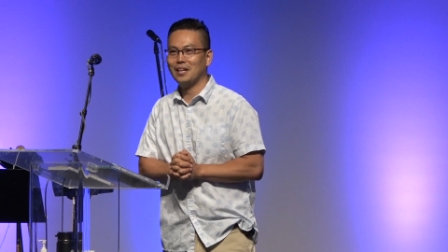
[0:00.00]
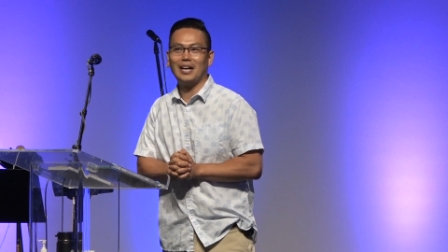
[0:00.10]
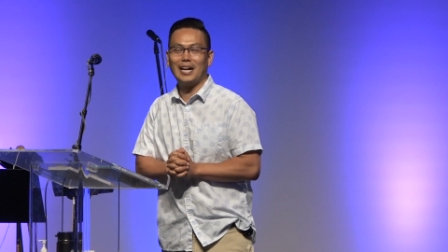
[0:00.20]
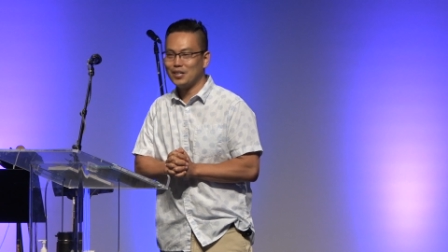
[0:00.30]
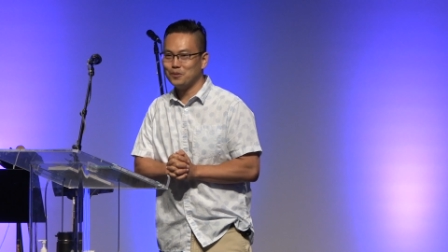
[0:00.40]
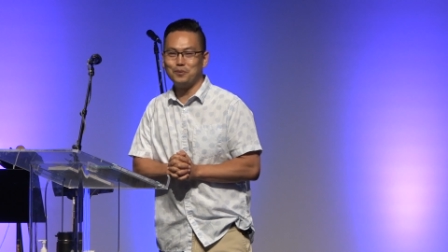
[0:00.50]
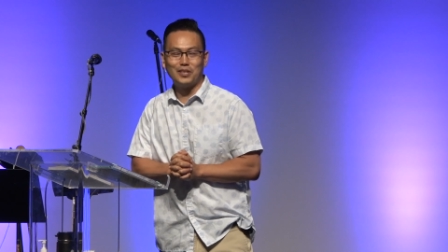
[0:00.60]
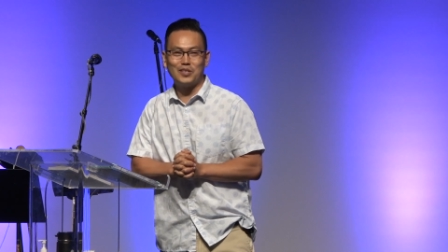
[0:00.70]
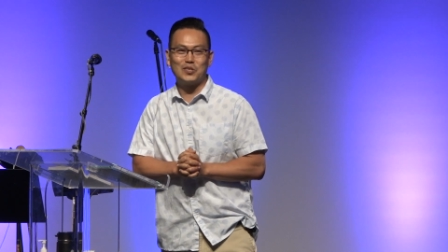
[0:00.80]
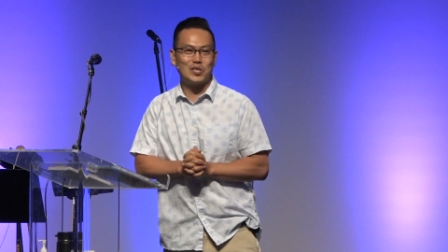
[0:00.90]
I don't
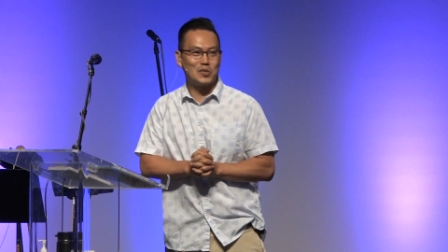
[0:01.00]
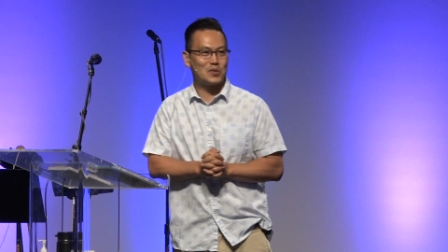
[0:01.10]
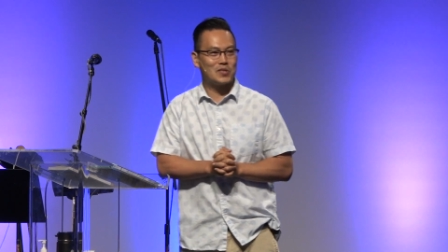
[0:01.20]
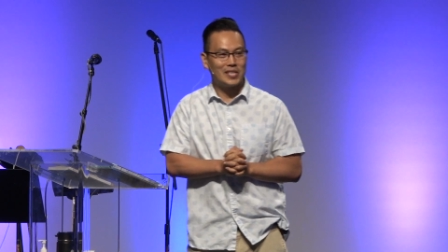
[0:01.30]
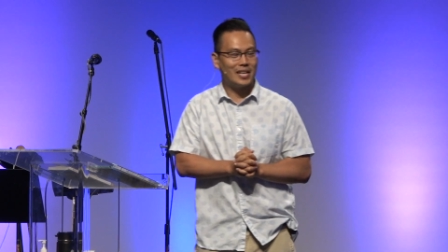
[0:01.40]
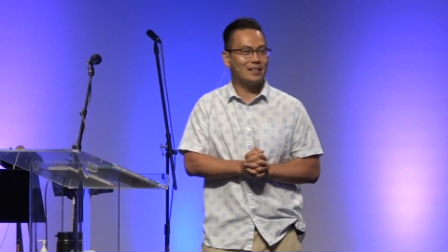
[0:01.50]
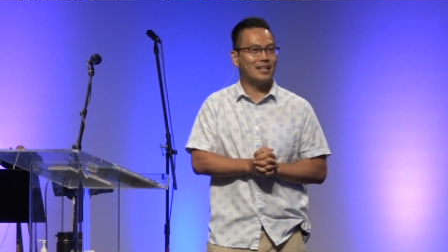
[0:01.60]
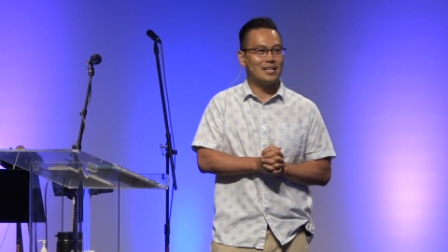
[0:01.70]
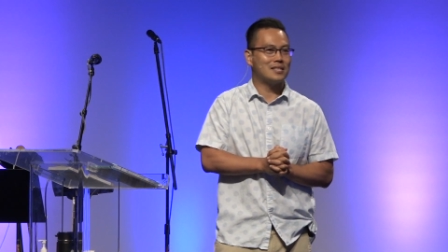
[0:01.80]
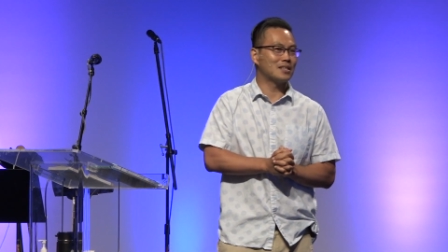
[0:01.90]
believe Jesus is saying
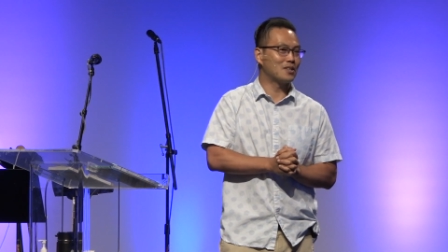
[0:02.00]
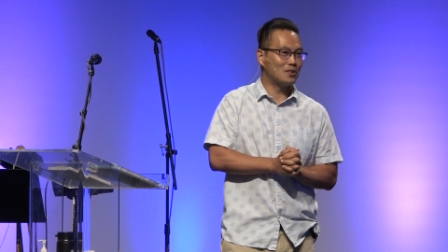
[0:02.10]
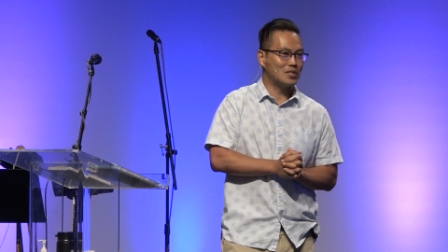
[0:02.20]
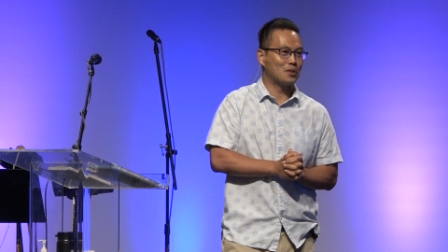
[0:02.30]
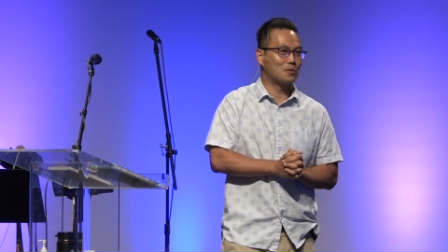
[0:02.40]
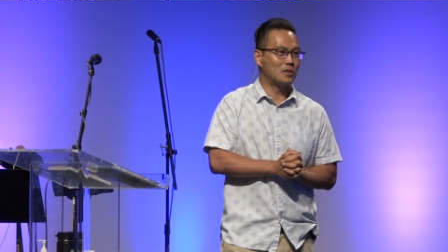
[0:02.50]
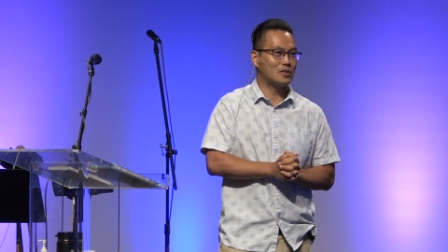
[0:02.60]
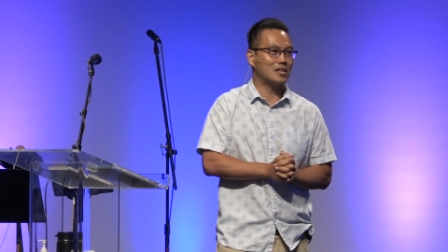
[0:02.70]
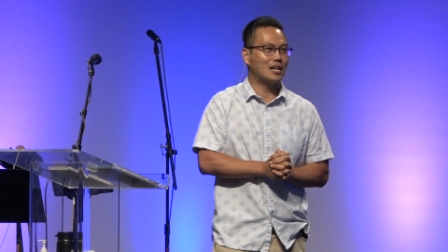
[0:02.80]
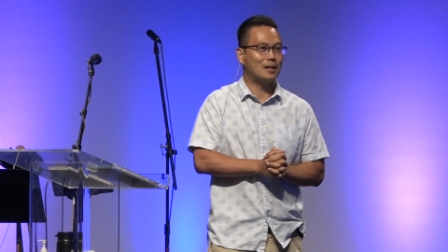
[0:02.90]
nice, encouraging
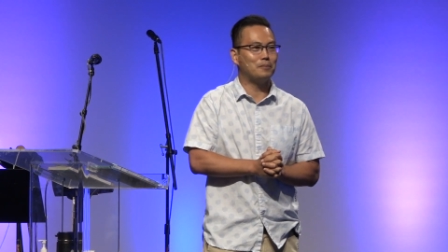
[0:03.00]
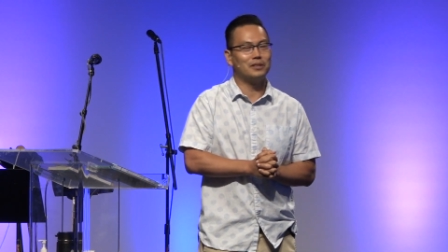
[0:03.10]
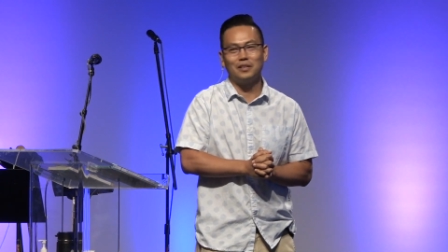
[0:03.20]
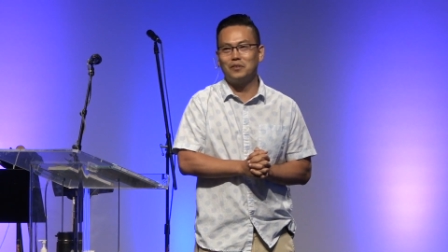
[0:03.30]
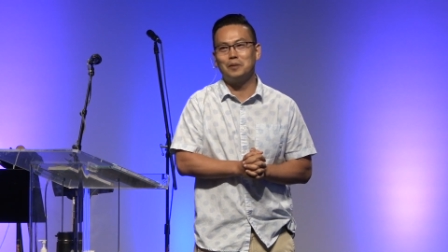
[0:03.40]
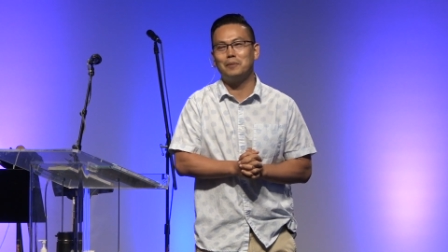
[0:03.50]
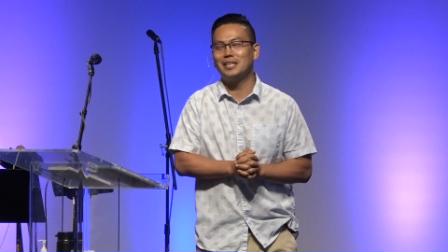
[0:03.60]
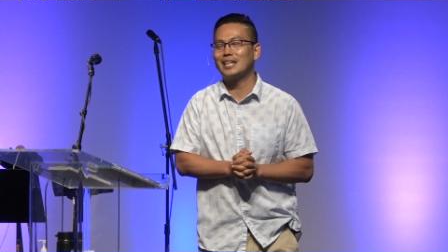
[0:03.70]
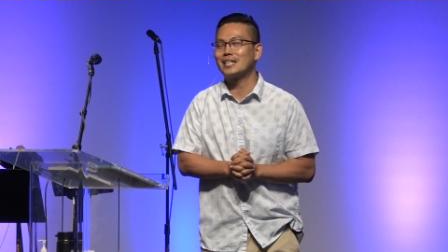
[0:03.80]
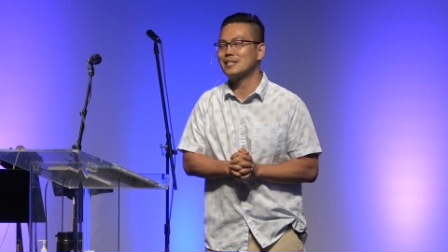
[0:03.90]
words. I believe he
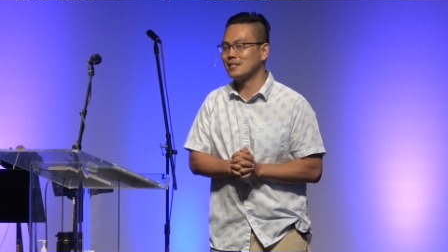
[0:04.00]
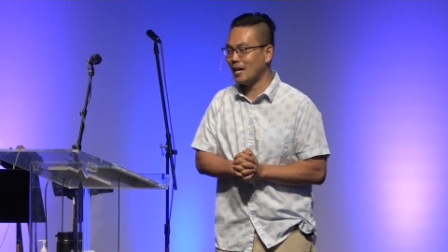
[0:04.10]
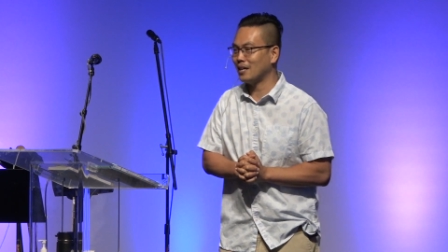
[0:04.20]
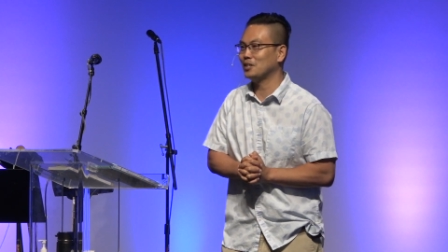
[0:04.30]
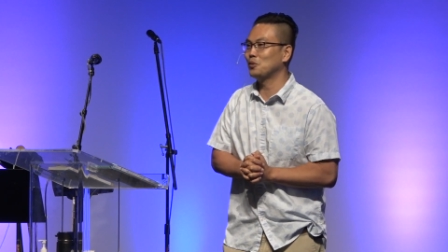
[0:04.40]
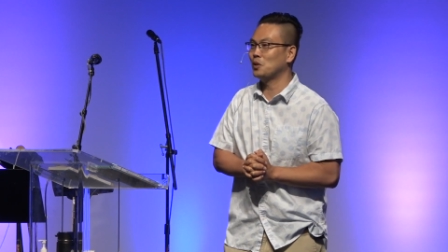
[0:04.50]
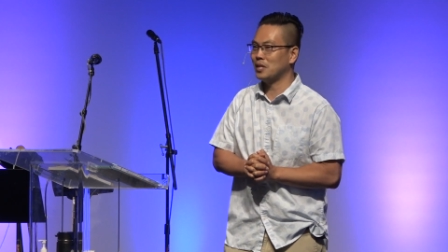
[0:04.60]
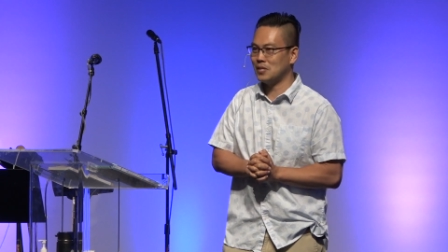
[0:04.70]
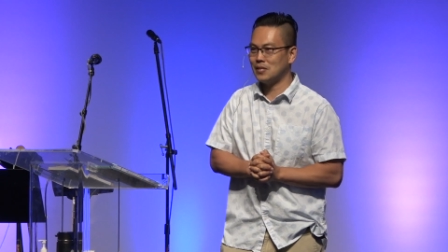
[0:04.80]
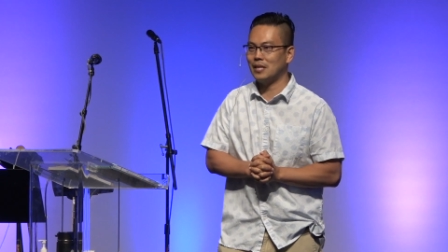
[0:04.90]
meant exactly what
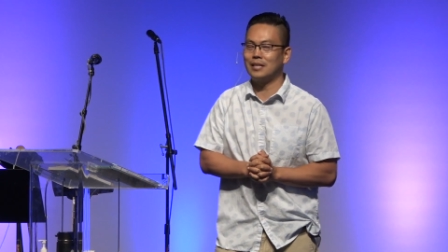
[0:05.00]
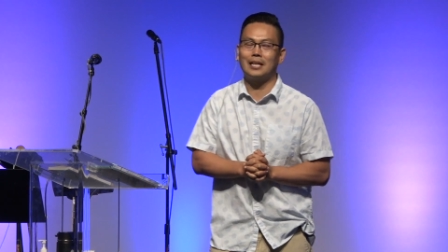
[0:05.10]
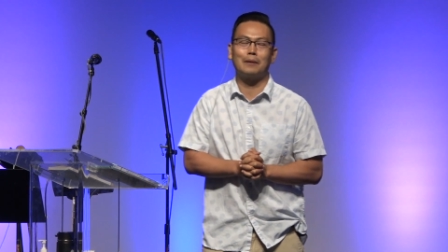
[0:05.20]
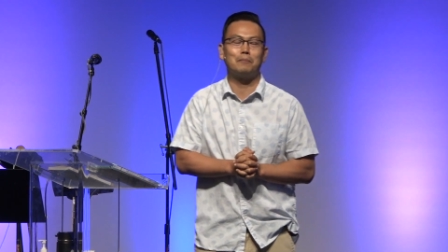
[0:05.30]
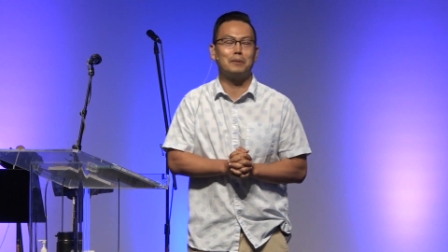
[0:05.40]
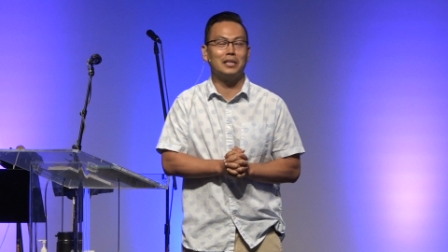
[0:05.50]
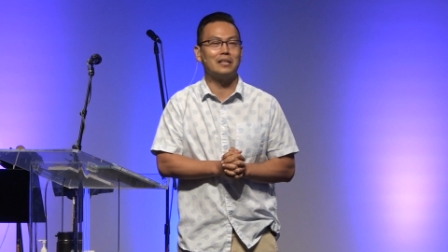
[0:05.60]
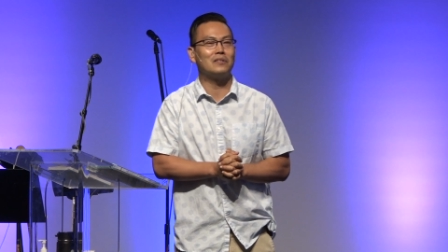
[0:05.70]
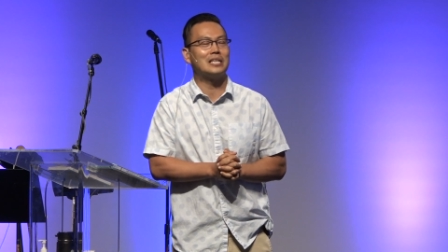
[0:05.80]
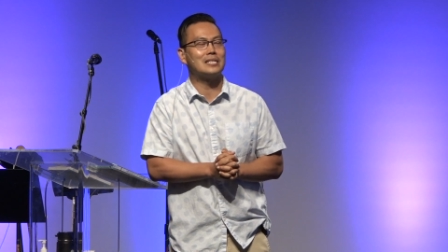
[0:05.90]
he said, and I
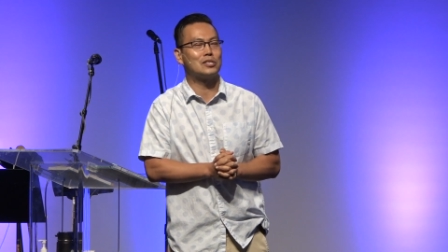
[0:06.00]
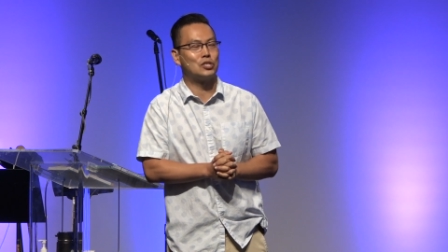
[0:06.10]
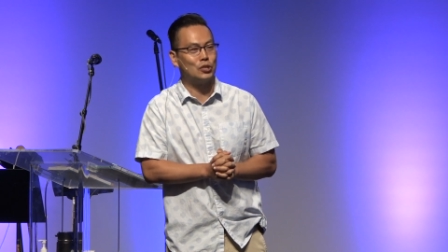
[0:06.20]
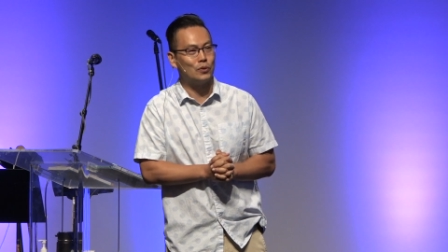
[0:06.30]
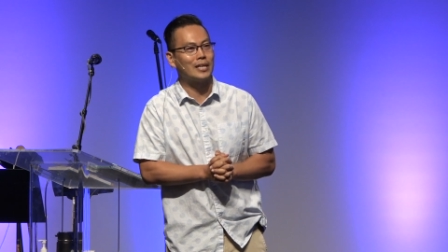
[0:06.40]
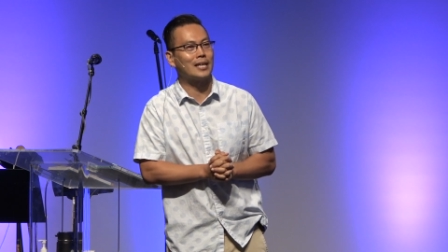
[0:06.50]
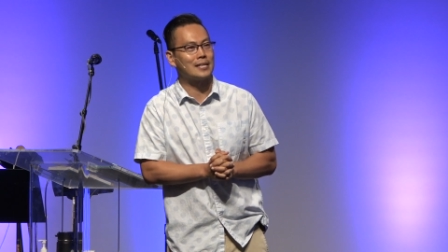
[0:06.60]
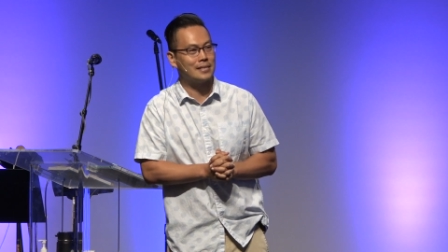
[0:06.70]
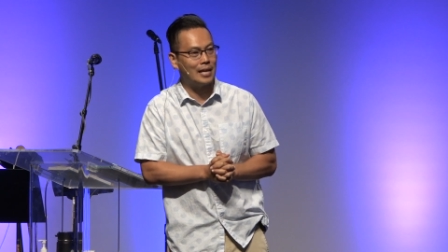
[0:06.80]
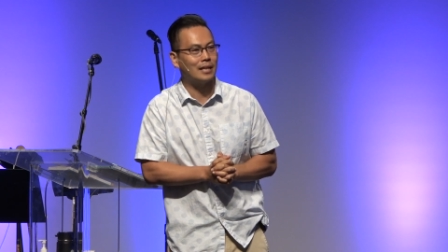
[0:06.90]
believe he is doing
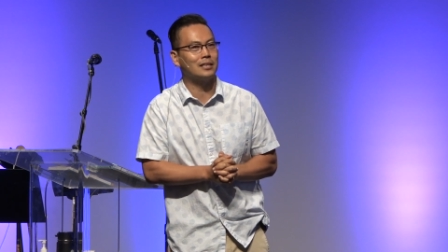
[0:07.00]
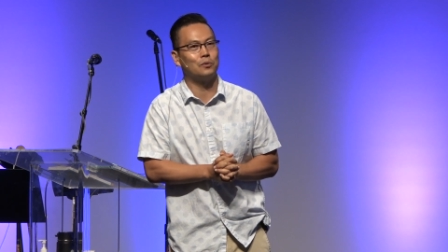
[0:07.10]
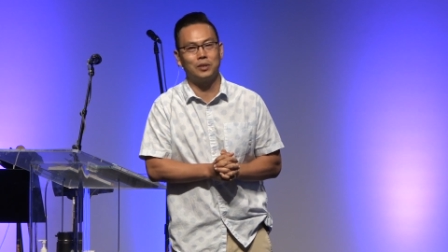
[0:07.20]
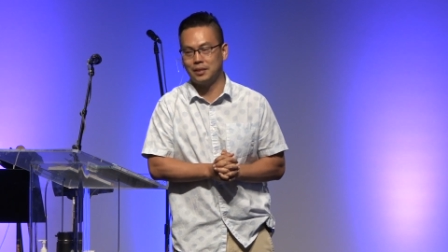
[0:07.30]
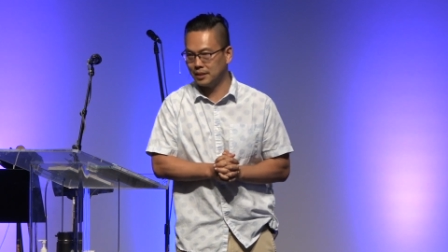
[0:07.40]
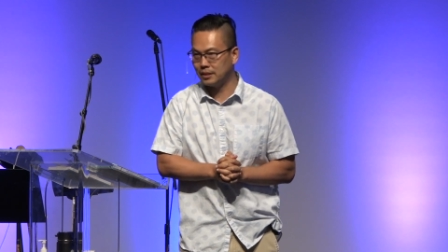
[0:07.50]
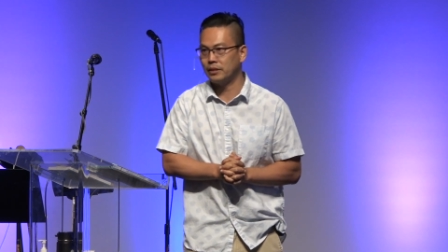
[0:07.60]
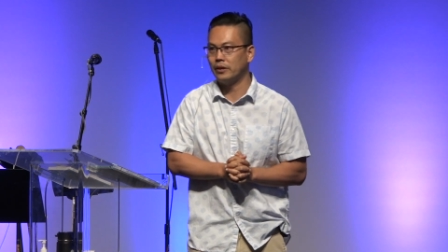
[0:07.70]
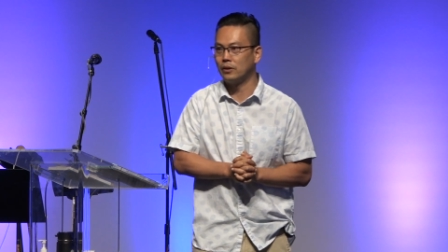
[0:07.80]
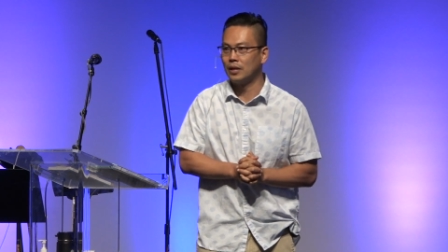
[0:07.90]
exactly what he
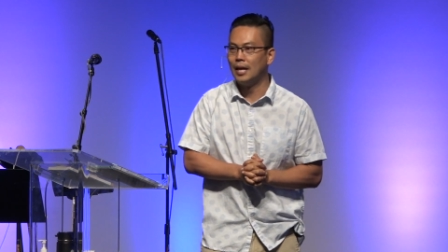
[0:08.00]
declared